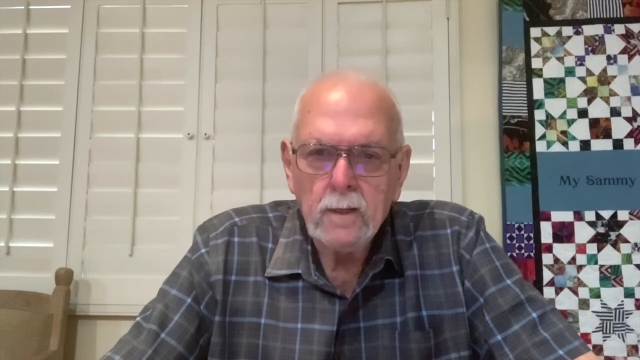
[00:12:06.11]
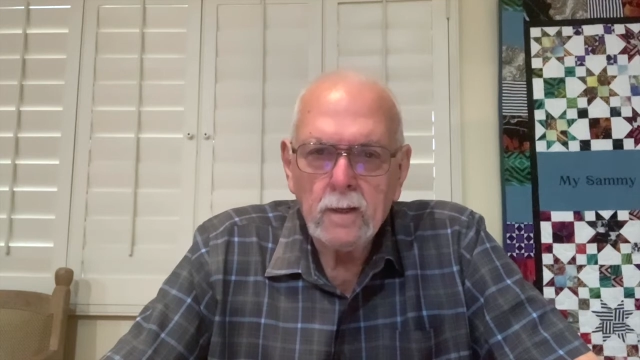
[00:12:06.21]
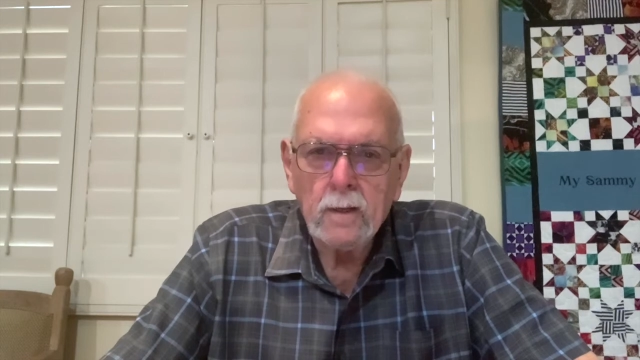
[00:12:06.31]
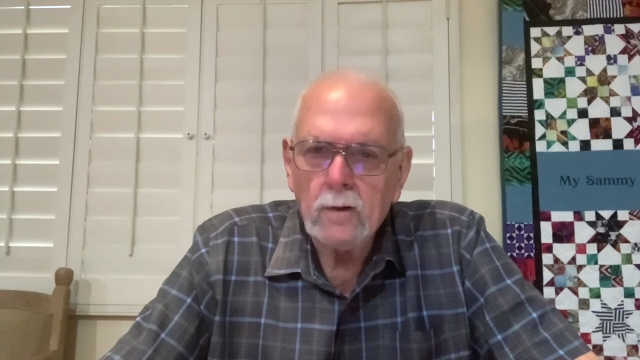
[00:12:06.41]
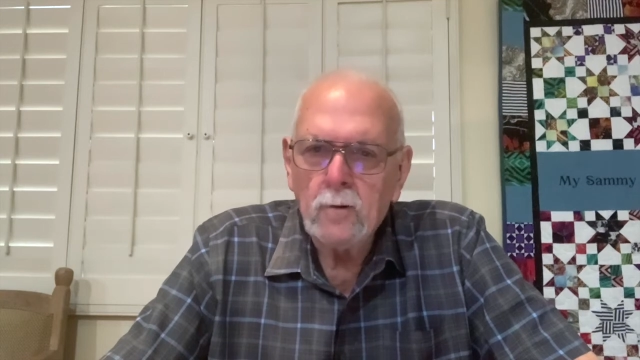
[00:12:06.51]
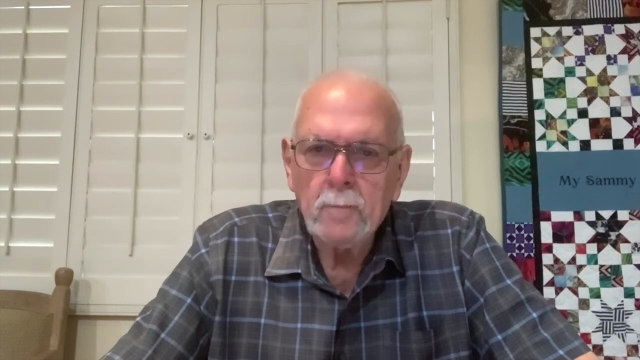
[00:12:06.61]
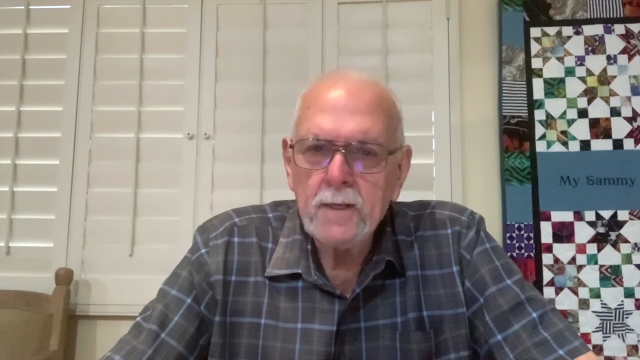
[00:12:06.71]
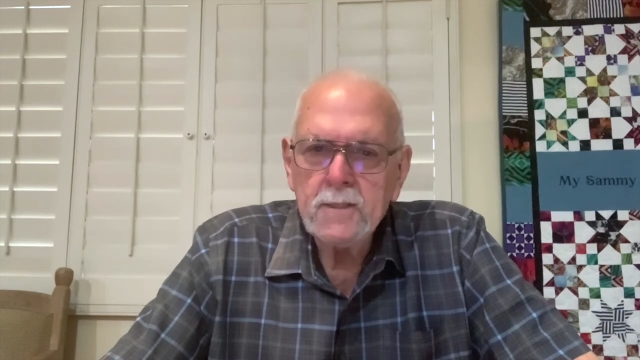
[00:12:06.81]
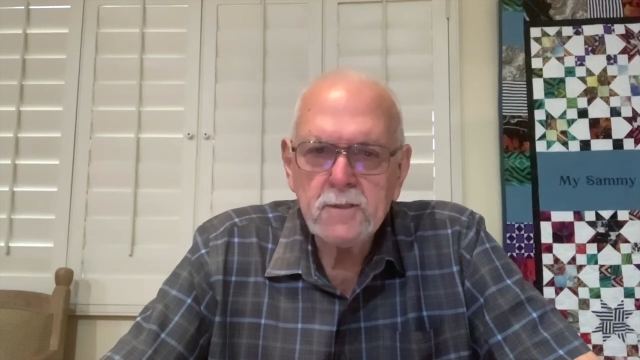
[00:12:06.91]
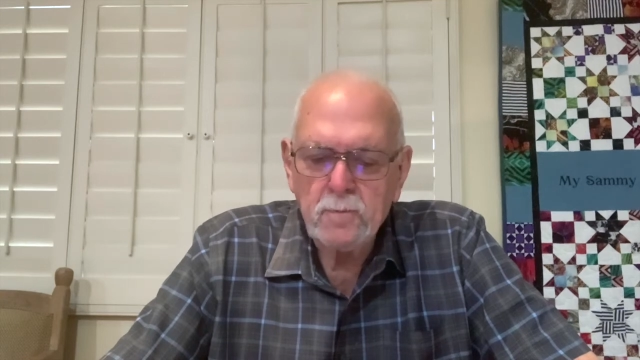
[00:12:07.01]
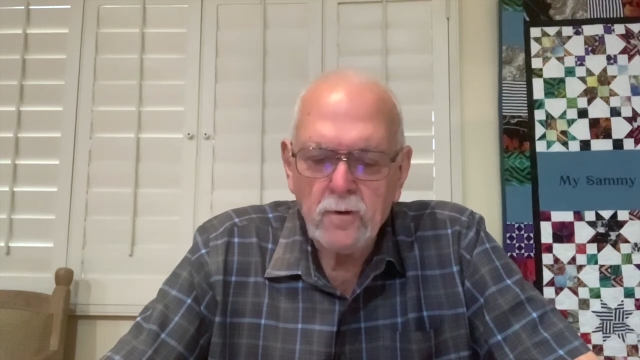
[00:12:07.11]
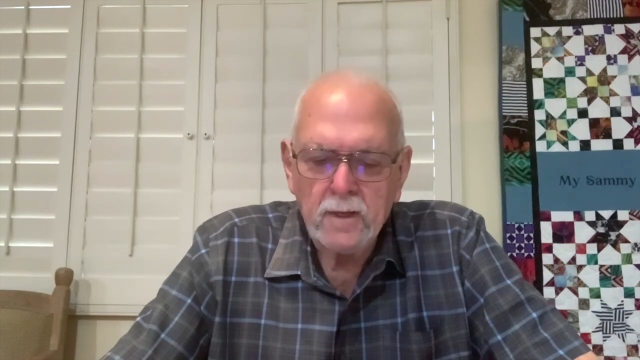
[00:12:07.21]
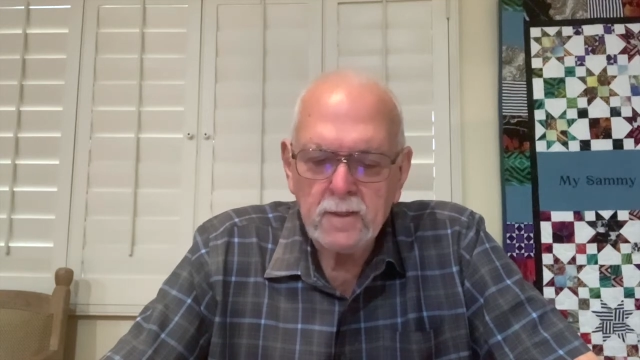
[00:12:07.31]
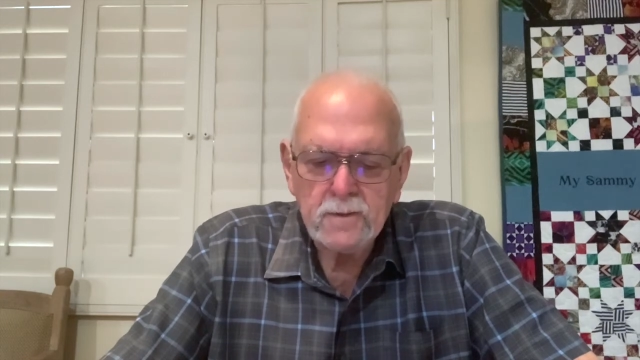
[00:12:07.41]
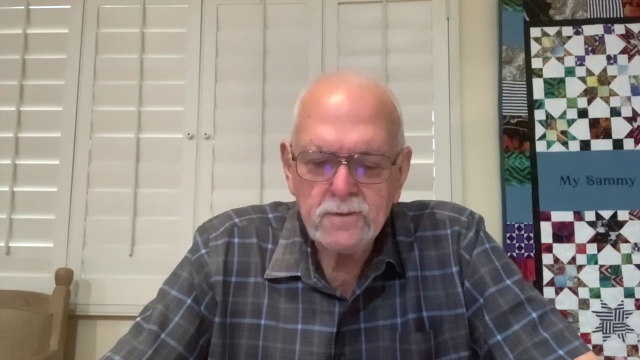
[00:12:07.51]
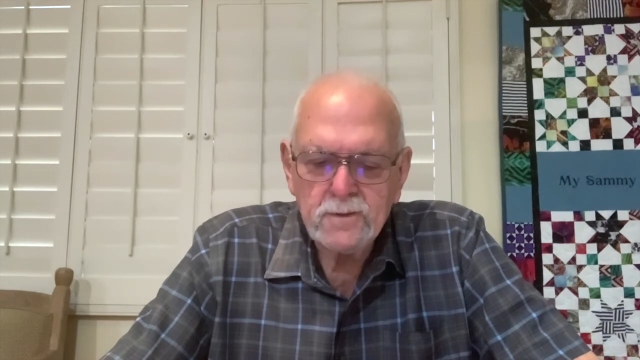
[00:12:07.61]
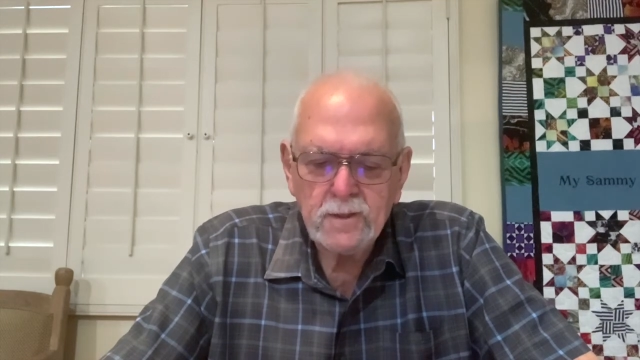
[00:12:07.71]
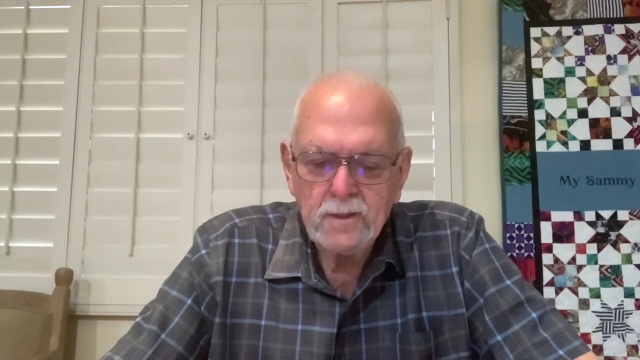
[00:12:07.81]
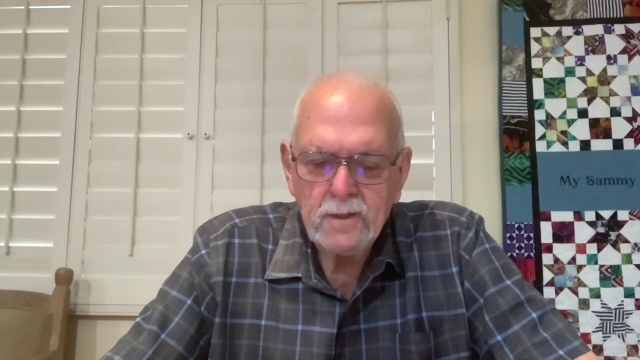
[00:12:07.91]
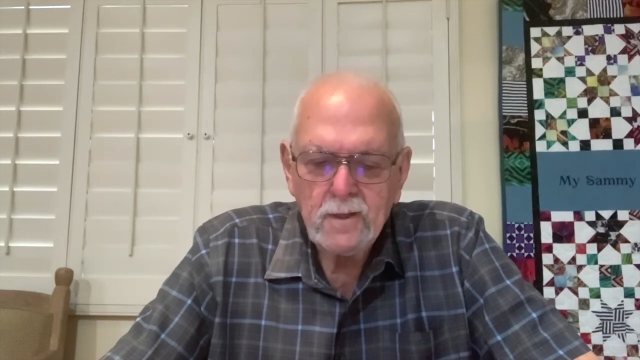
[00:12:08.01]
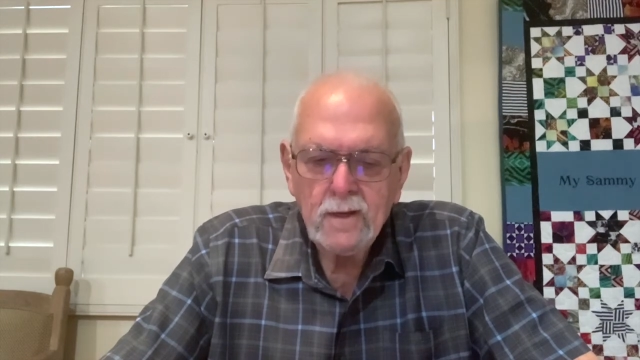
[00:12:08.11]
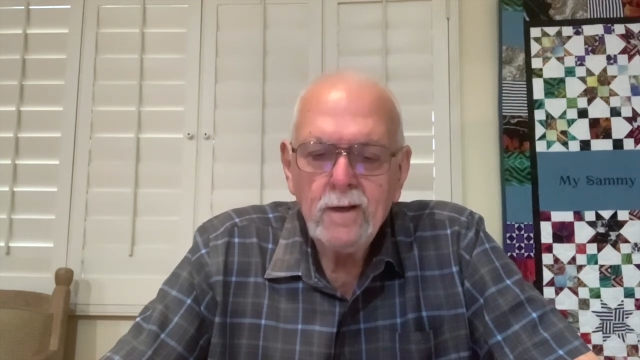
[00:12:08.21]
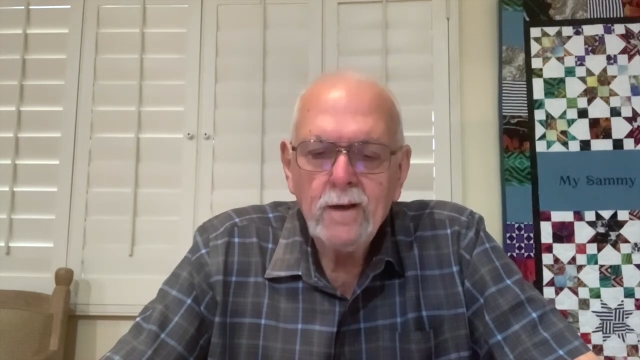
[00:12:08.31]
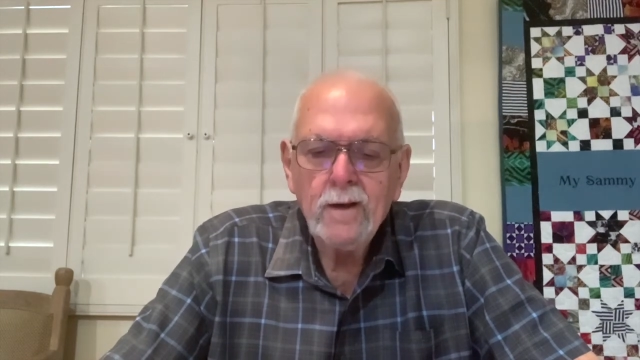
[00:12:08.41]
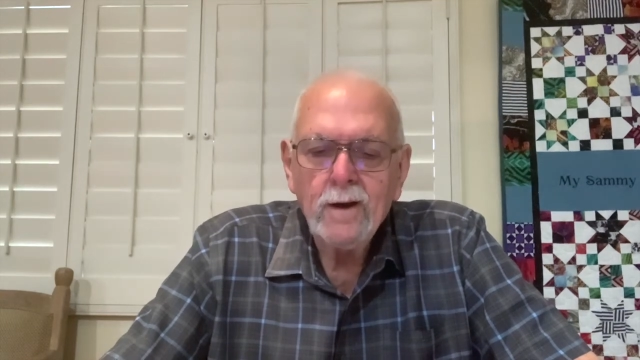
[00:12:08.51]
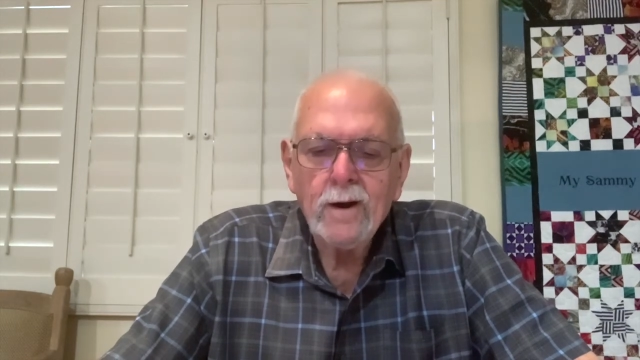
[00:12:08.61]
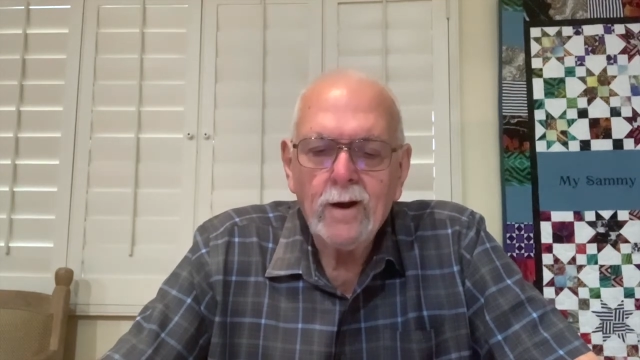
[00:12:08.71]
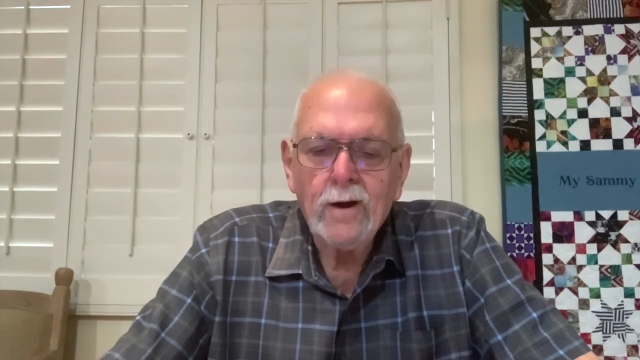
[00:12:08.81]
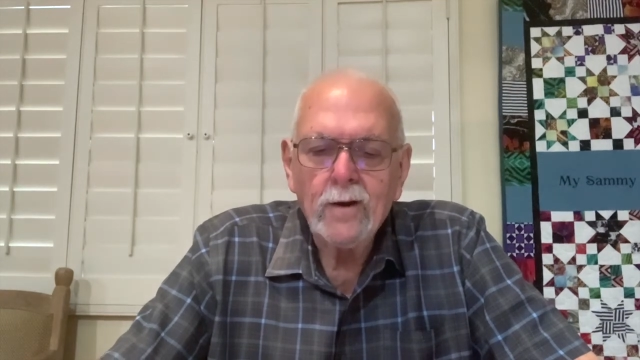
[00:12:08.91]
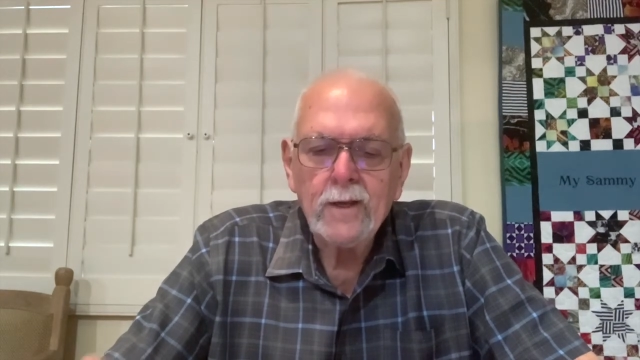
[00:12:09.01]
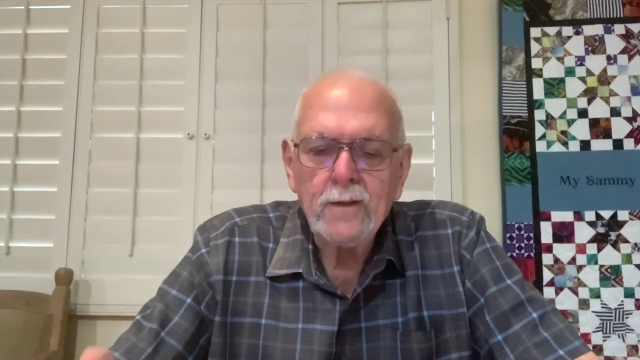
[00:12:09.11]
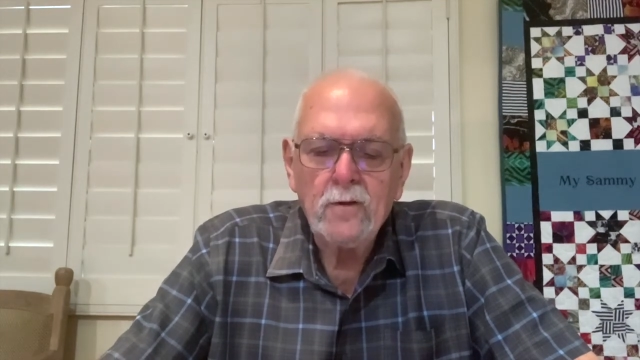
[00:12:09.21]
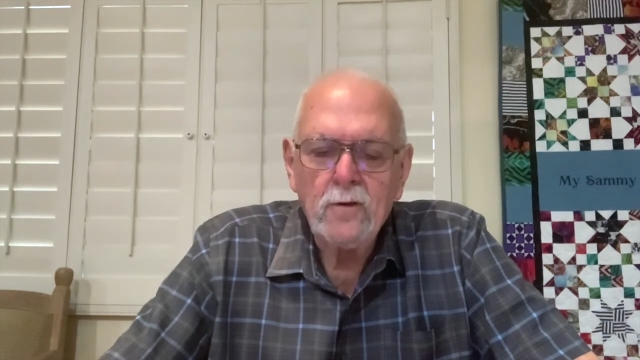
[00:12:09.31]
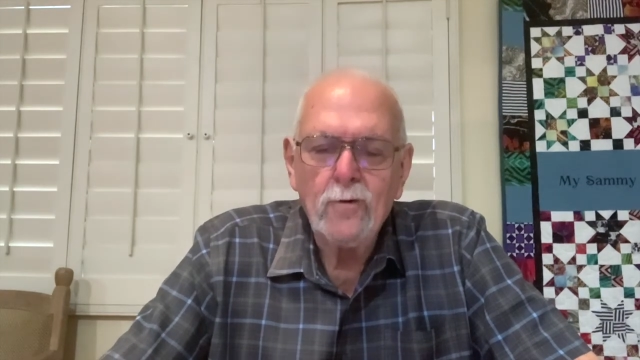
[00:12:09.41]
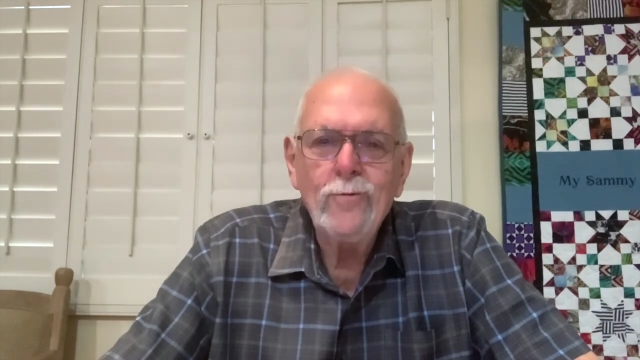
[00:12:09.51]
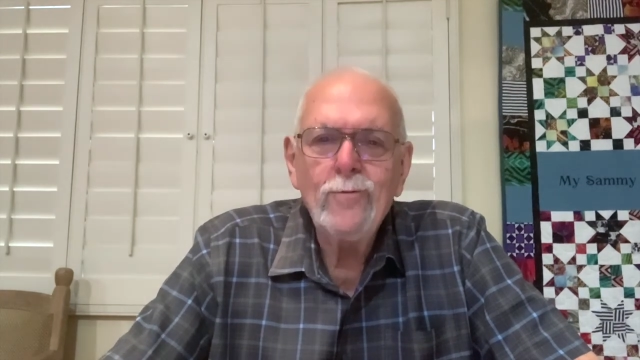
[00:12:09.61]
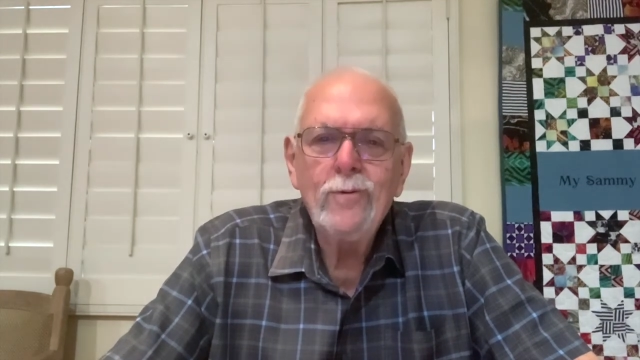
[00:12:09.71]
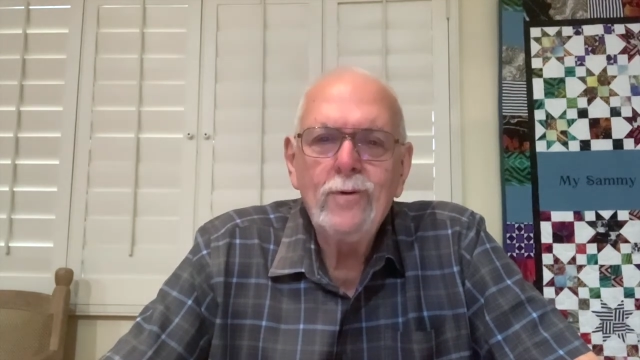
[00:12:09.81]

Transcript: all my springs are in you.